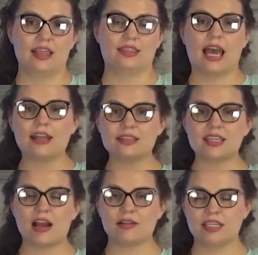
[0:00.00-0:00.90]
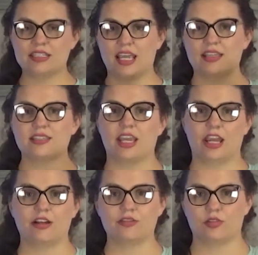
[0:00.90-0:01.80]
That is how He takes
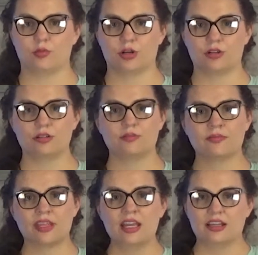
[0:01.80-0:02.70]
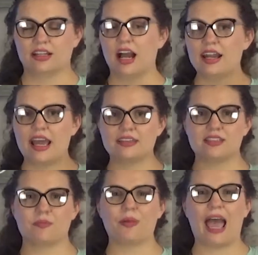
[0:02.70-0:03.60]
care of the world. God has
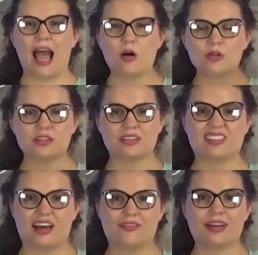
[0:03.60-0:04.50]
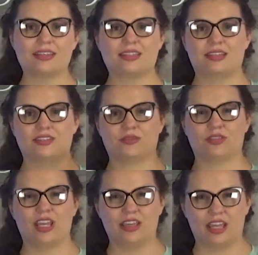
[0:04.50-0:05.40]
the power to love us and
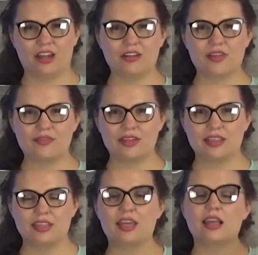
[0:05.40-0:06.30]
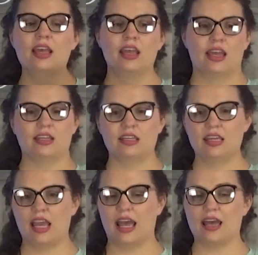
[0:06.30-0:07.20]
to take care of everything, and
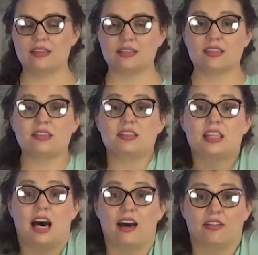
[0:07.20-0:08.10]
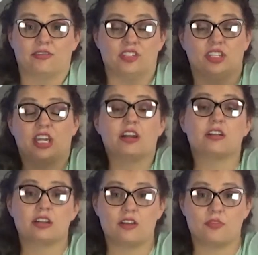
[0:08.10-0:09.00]
He has the love to
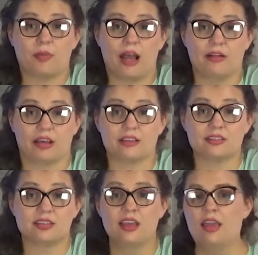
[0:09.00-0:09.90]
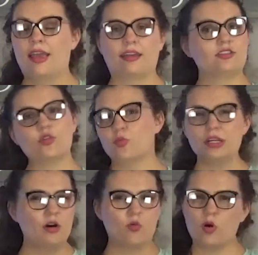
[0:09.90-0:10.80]
care enough about us. And so
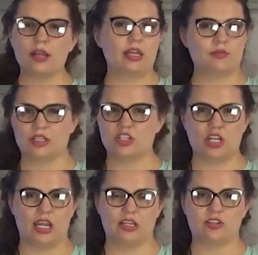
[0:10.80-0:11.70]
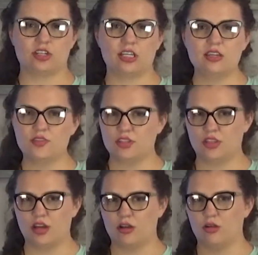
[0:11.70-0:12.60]
we don't want Him to change, even
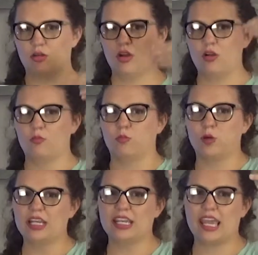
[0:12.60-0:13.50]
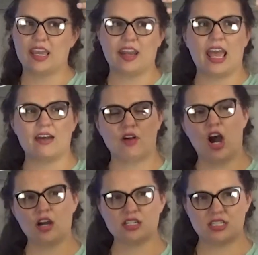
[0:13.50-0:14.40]
though we can't have
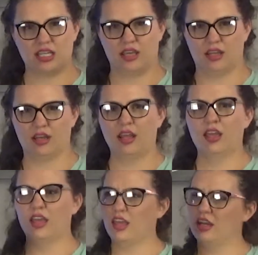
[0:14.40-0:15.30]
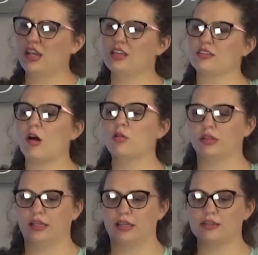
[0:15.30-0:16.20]
our sin in His
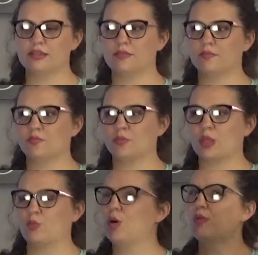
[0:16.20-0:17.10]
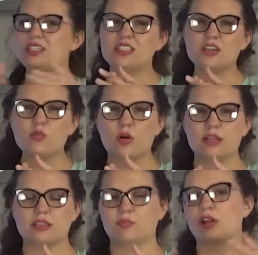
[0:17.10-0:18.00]
holiness. But we still
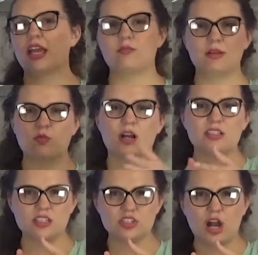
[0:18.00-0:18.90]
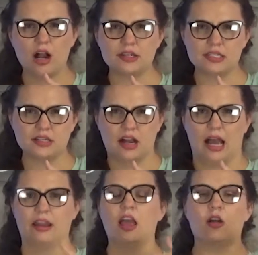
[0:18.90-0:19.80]
want to pray. We want to talk to
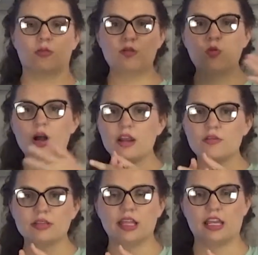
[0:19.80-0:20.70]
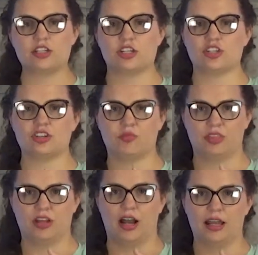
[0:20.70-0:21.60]
God. We want a relationship
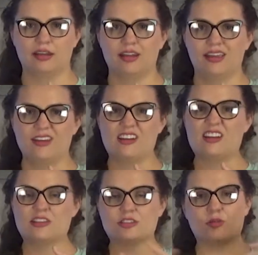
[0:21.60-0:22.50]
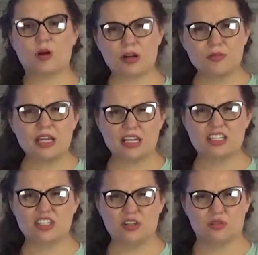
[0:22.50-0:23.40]
with God. So what are we
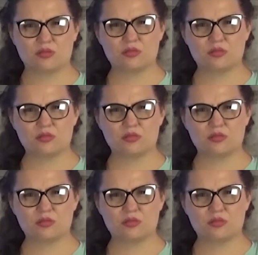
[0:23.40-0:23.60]
going to do?